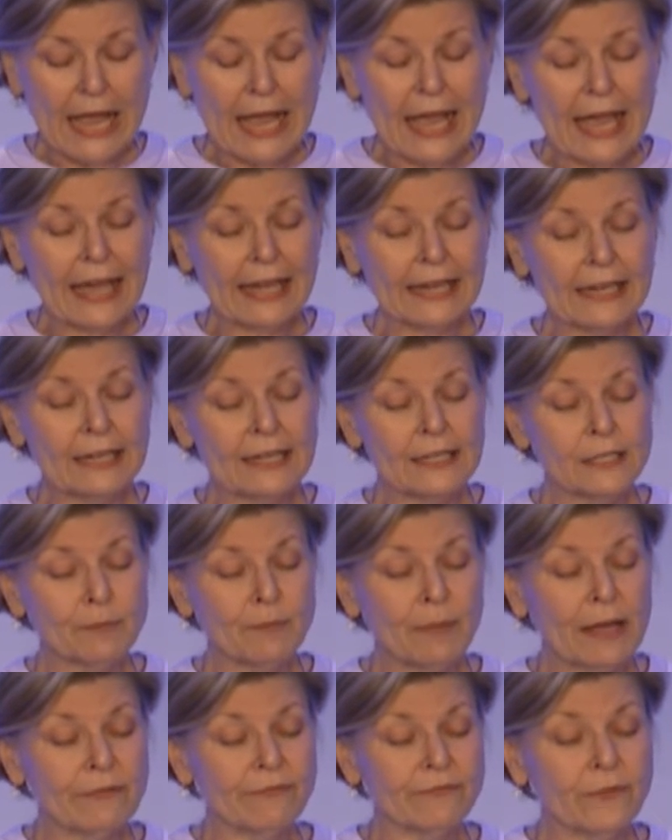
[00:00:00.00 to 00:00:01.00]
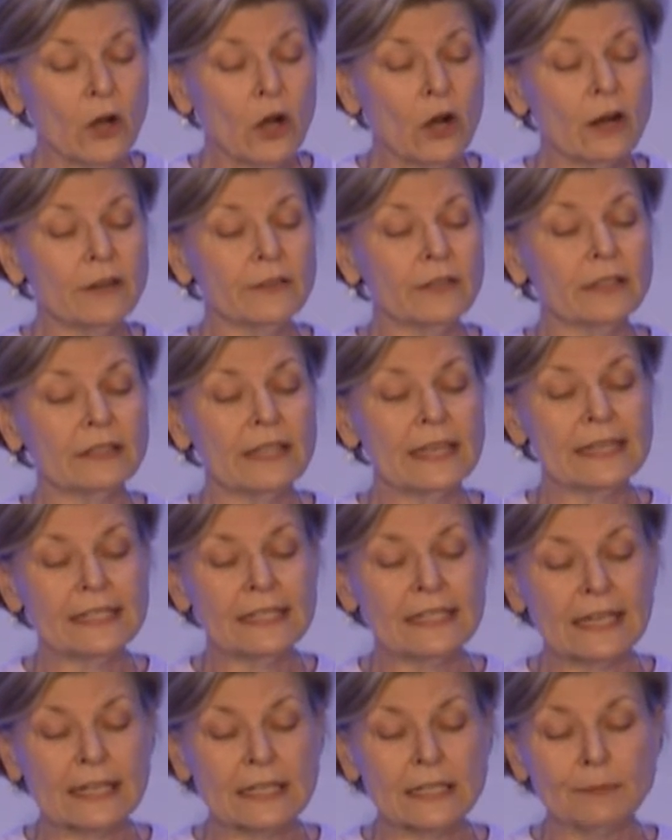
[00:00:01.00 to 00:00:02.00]
And it is by far the
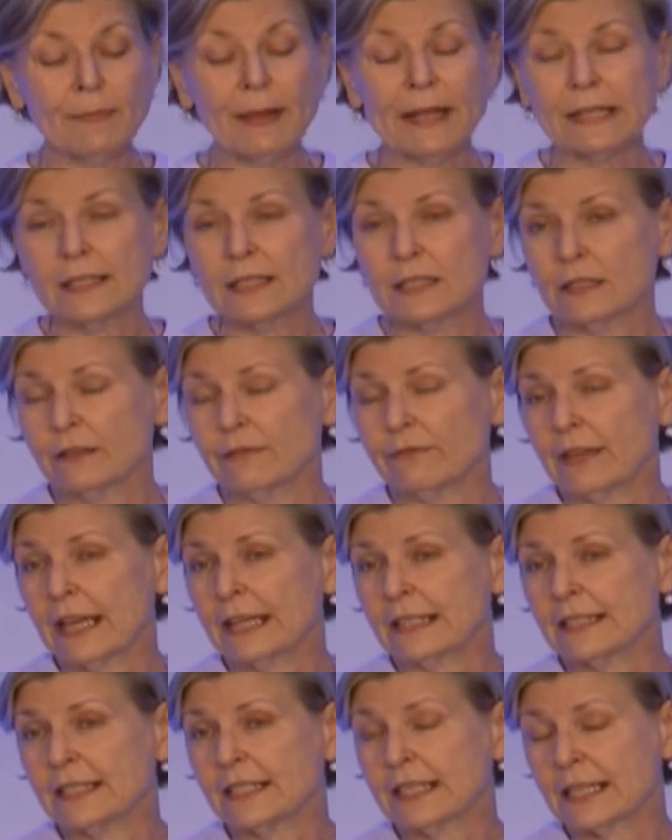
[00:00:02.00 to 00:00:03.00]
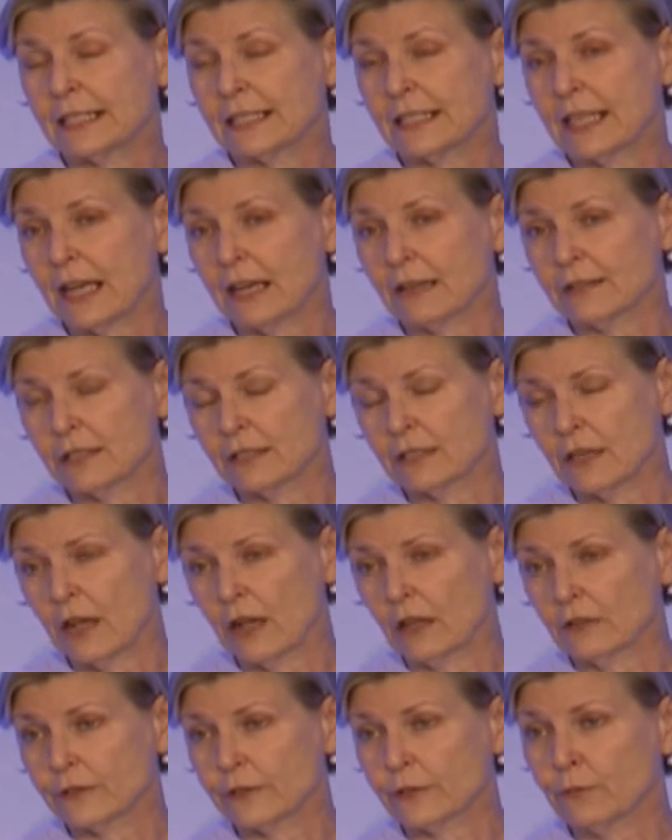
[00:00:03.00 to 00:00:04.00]
least expensive at
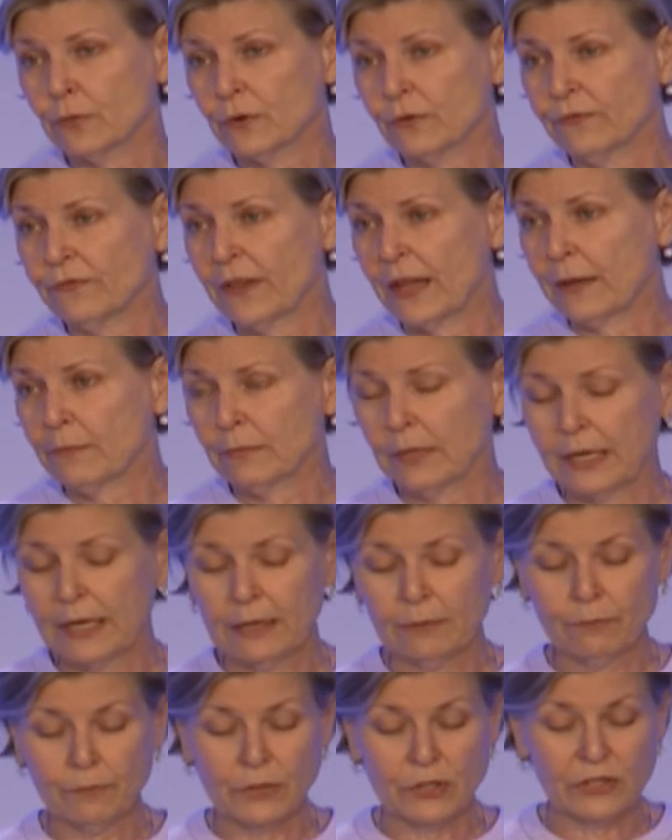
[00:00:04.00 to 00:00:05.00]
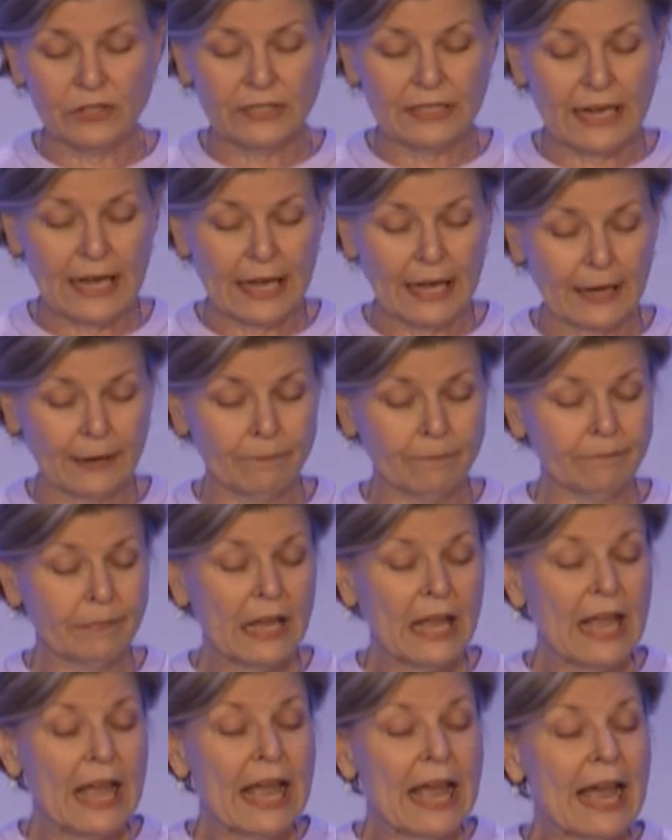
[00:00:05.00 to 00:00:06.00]
$6,000 per family per stay.
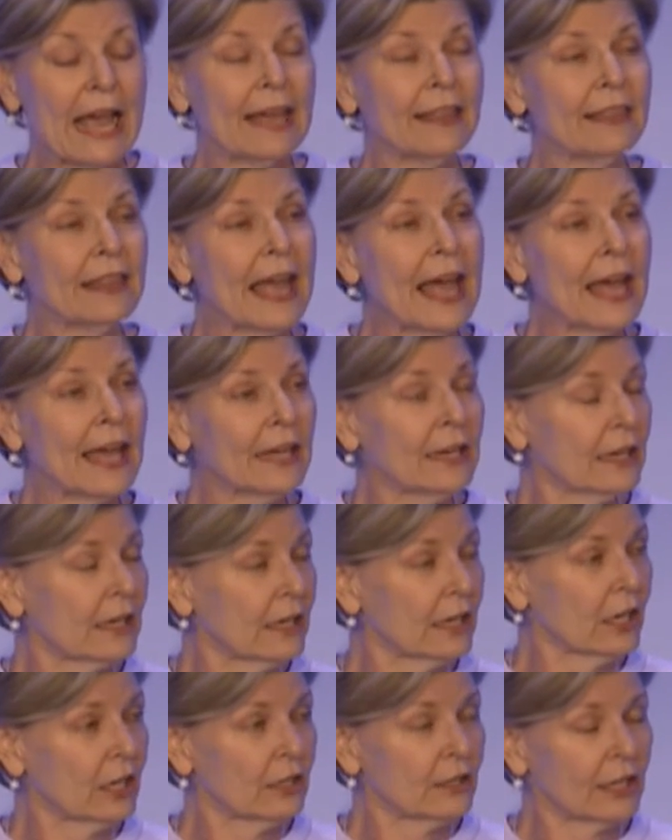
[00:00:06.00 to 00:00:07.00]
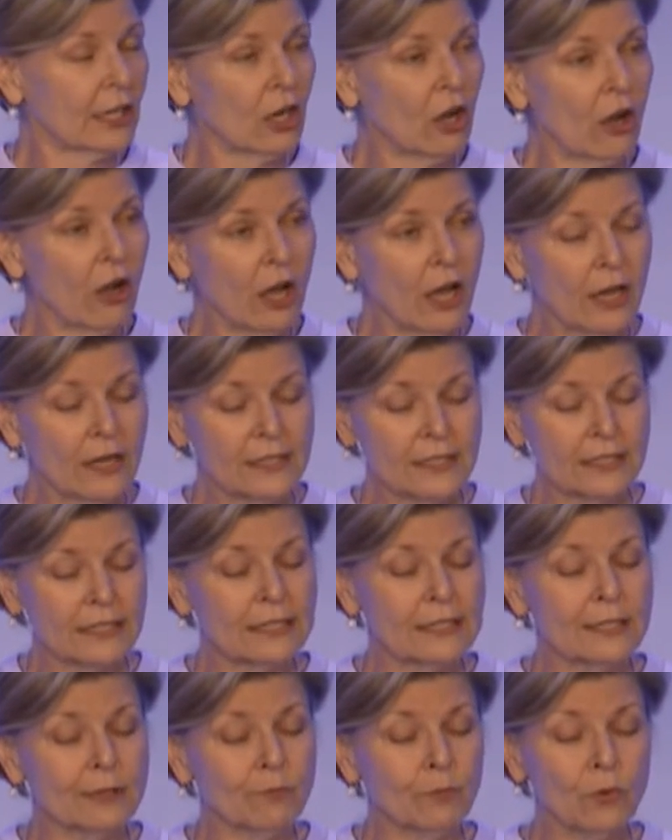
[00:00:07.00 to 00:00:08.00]
And the cost
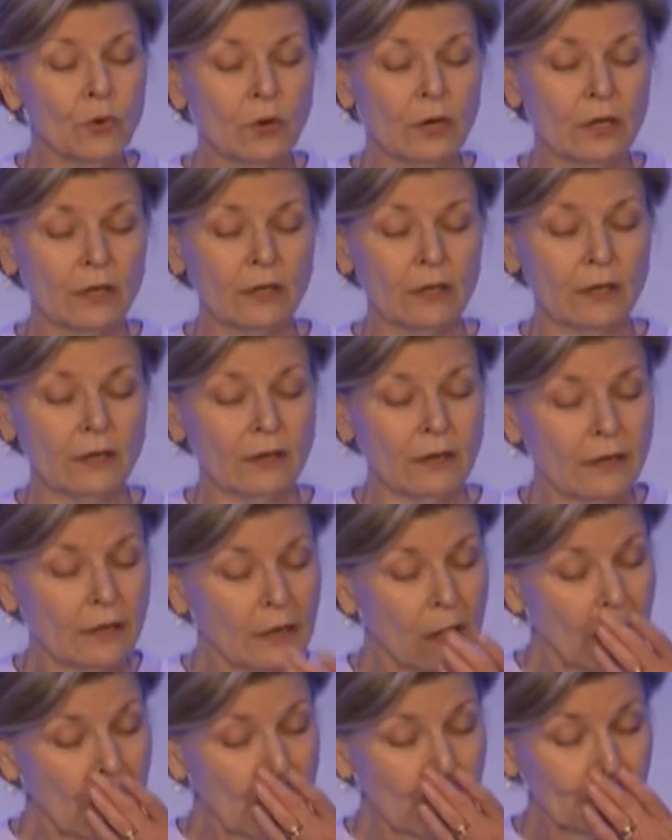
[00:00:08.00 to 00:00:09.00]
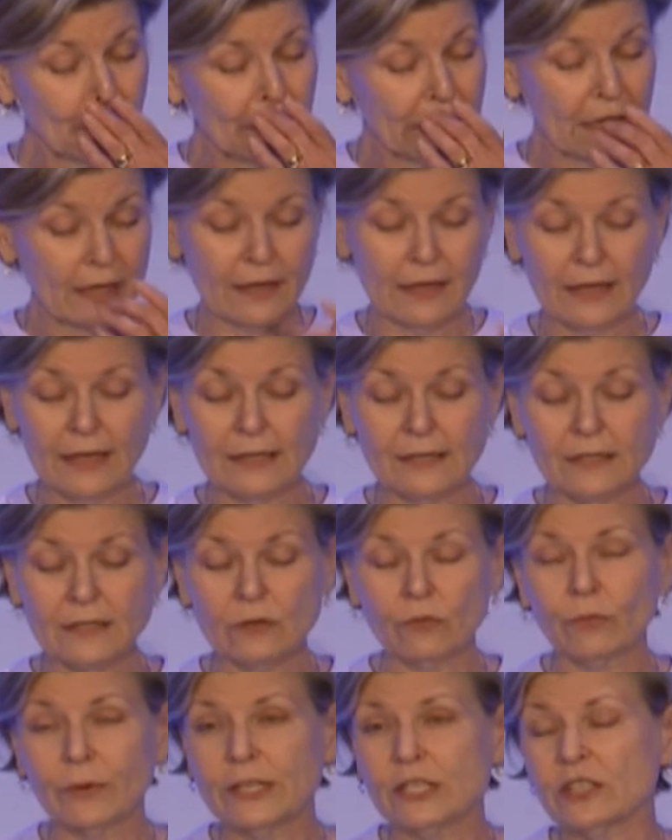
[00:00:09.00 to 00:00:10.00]
is important, not
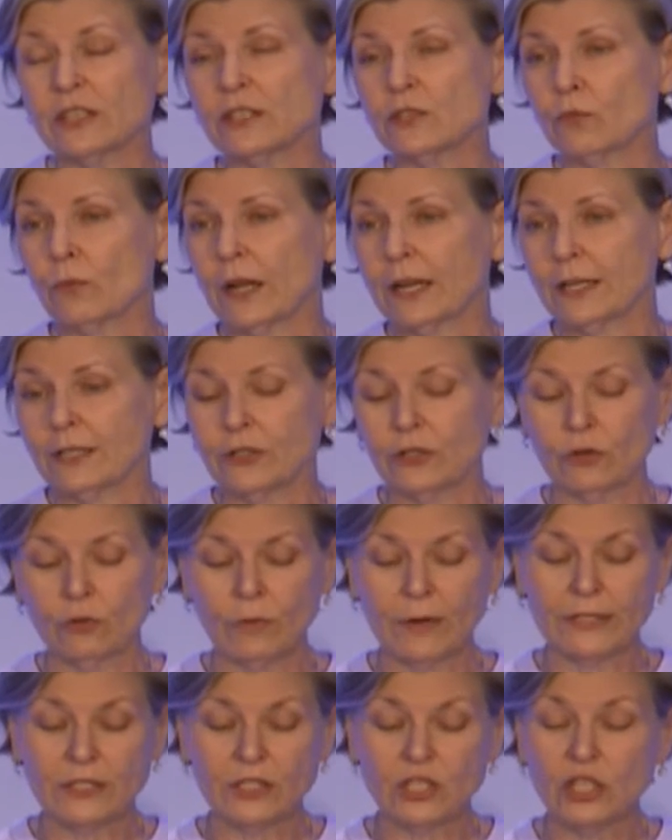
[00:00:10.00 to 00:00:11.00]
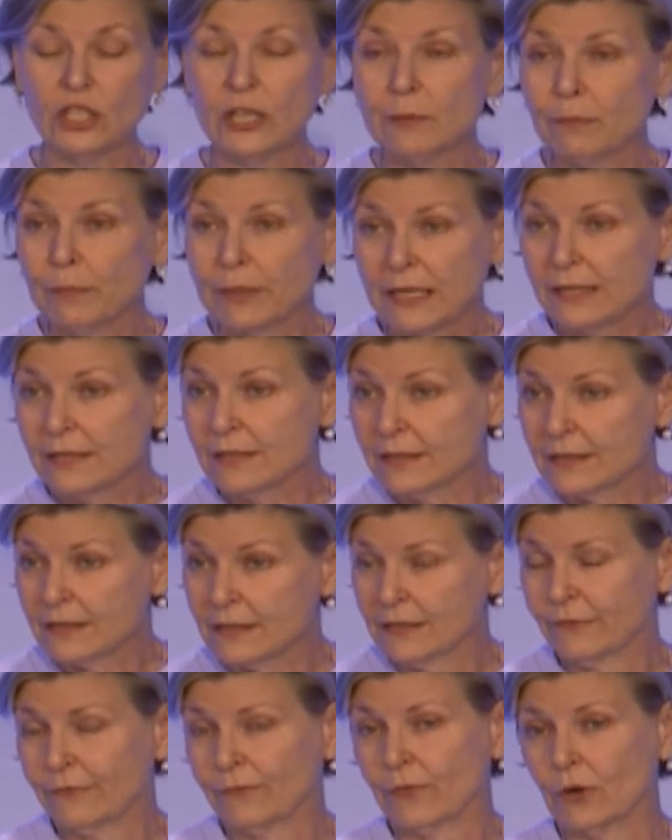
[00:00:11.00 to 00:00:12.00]
because we just want to do what's
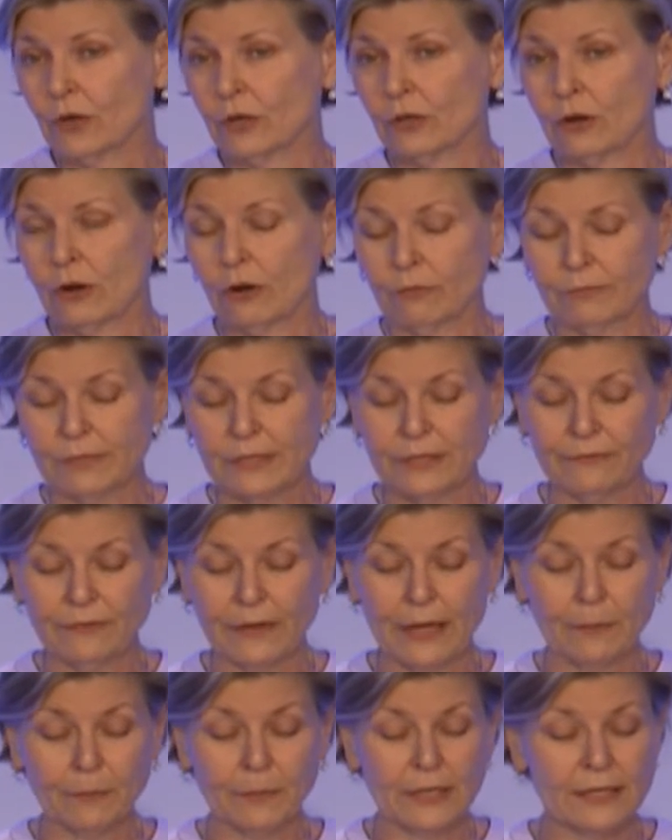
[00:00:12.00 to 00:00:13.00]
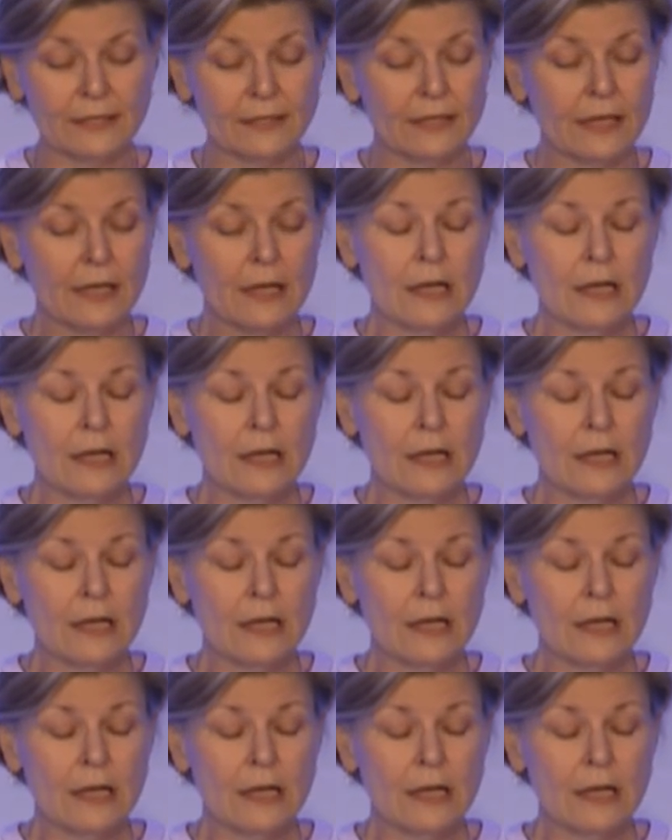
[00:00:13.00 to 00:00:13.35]
cheapest for homeless families,